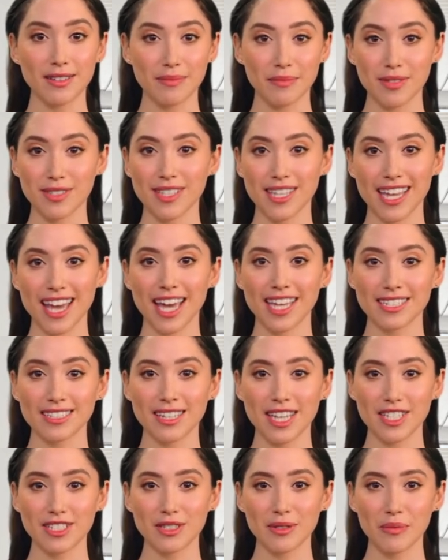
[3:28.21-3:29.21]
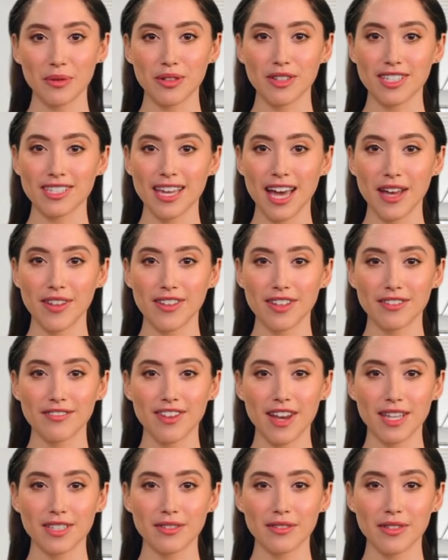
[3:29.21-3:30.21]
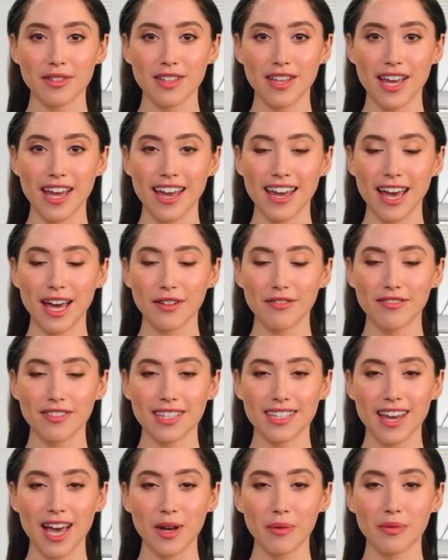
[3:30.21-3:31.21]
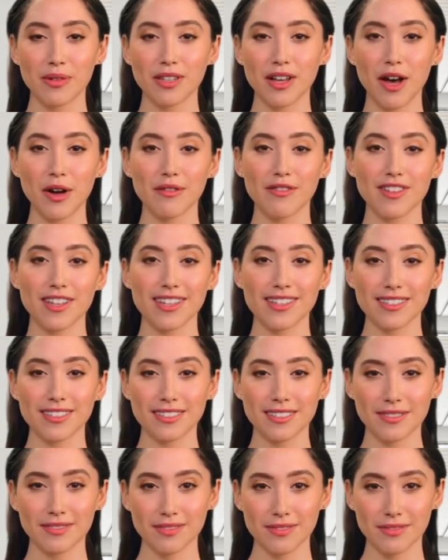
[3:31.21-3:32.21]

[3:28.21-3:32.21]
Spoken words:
Book a live session with a talent advisor today and feedback with confidence.